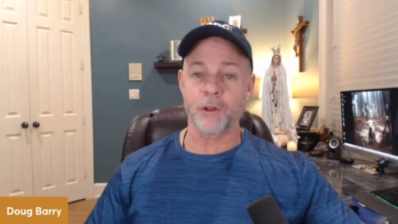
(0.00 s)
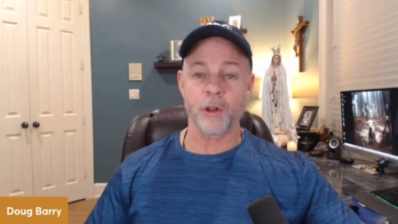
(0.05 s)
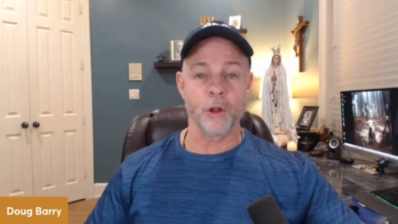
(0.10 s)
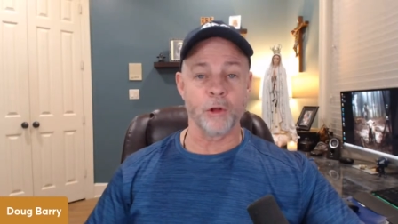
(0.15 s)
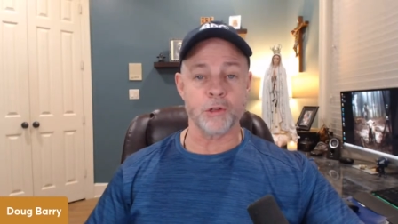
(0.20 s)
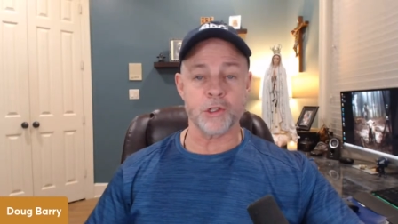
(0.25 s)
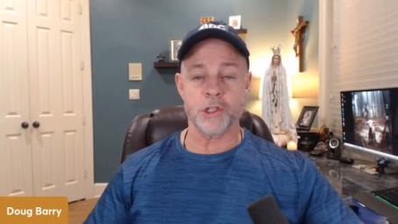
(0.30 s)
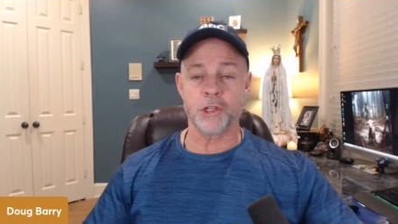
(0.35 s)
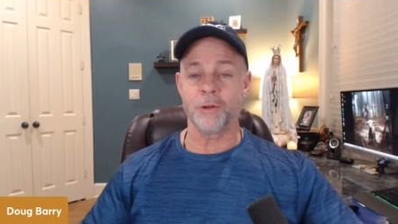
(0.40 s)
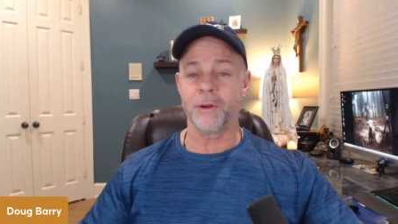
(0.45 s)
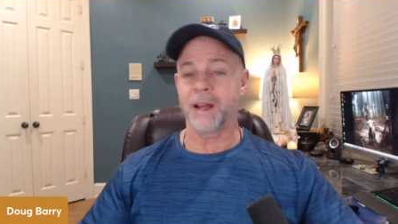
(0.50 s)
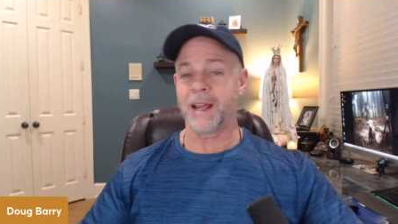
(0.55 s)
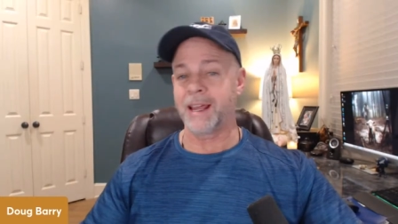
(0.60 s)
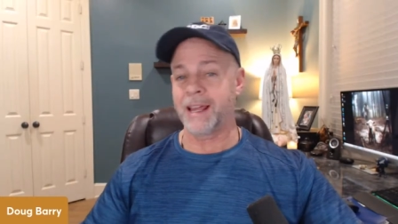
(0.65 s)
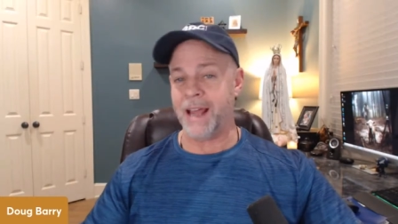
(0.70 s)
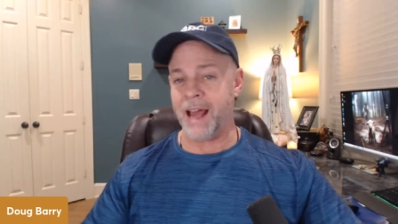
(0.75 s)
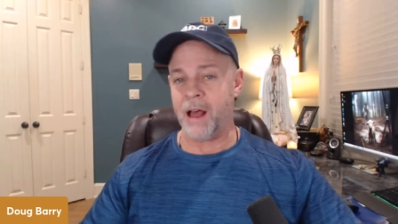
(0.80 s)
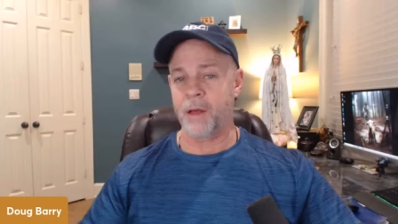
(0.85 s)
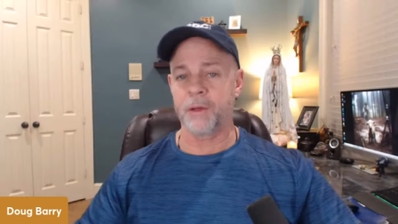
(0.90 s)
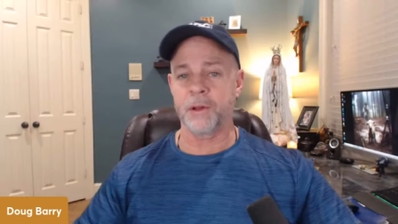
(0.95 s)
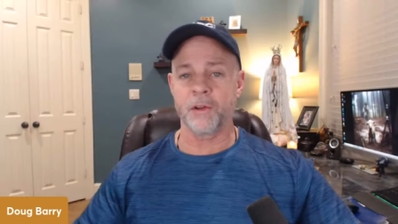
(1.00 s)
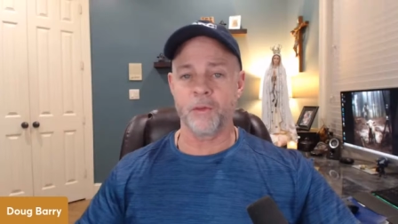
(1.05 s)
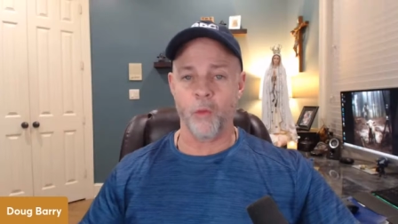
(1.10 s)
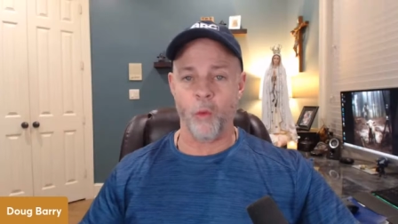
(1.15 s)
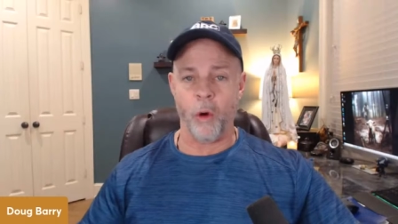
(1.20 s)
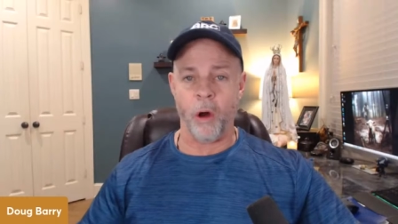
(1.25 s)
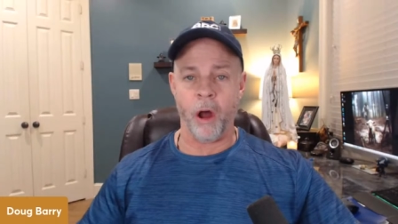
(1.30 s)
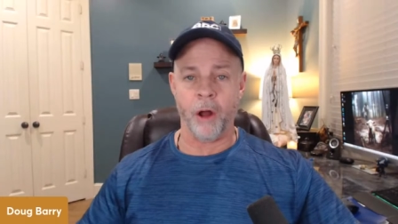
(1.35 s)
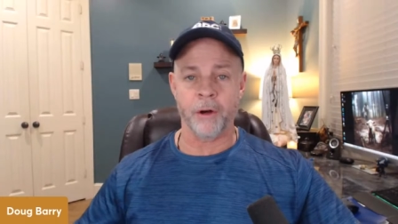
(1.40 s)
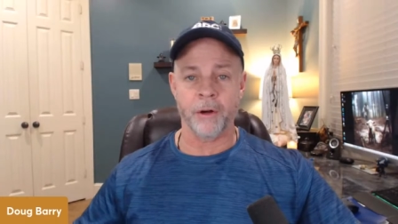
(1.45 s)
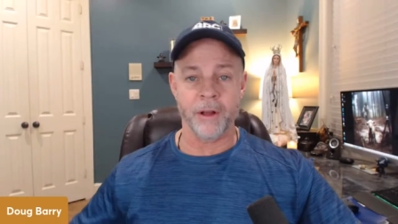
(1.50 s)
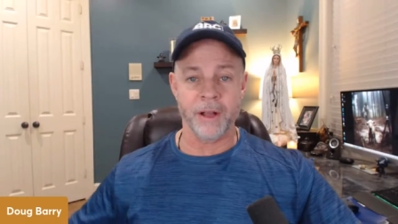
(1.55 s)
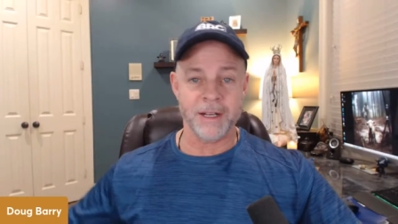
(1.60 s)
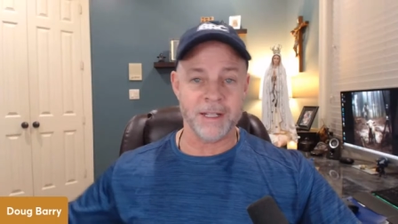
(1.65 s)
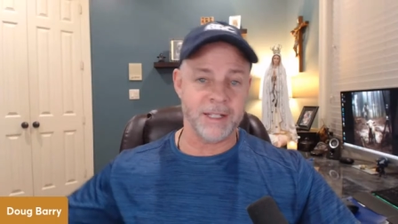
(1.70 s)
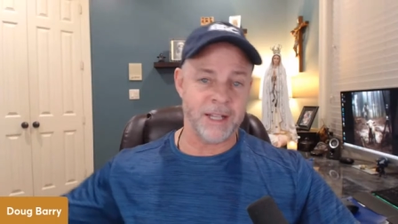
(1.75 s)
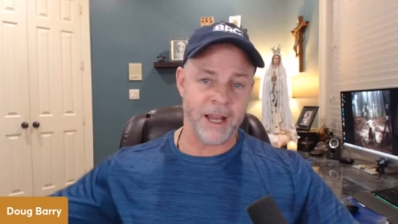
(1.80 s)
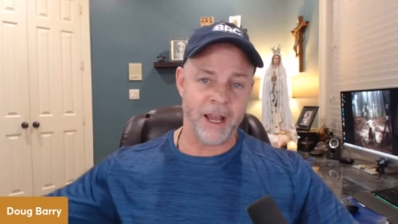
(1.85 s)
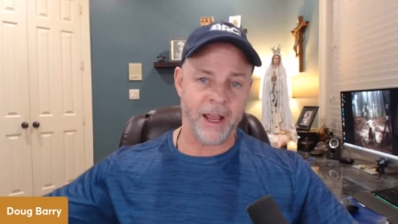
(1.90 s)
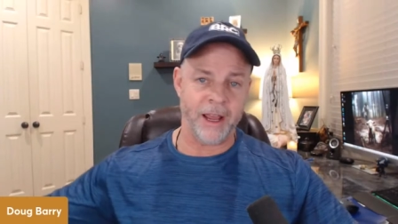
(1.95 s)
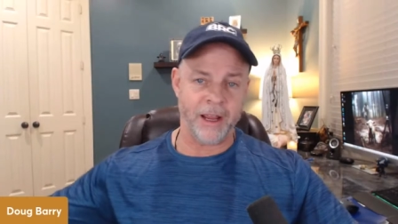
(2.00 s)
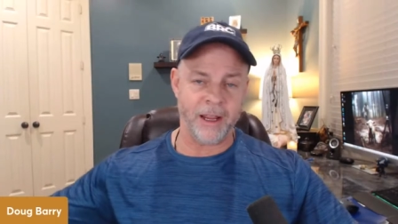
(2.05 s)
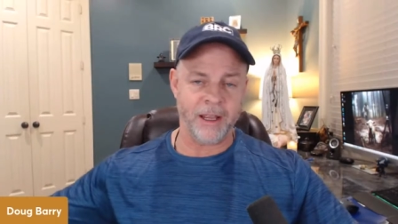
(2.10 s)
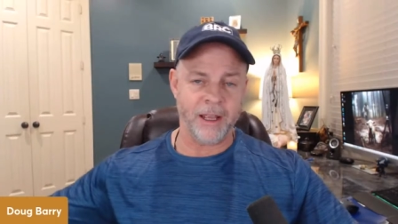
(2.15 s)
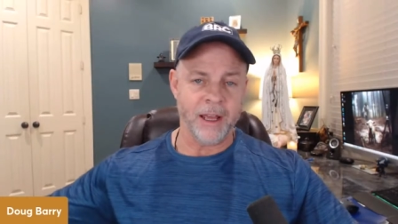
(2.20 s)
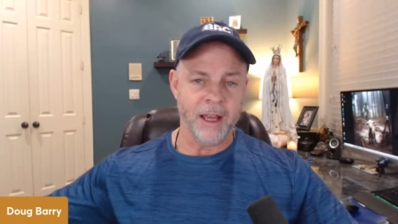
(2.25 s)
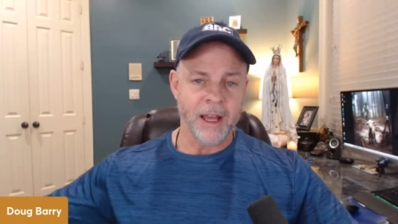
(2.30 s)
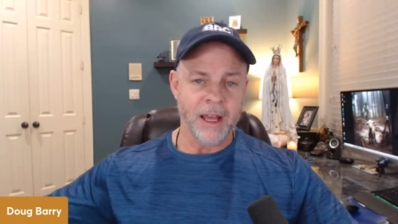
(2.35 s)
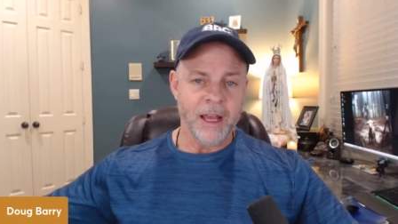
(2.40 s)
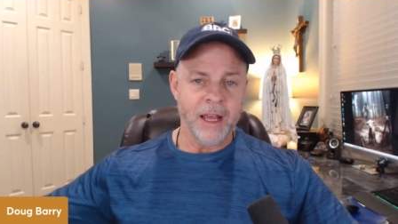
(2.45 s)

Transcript: close to 1 gallon of water a day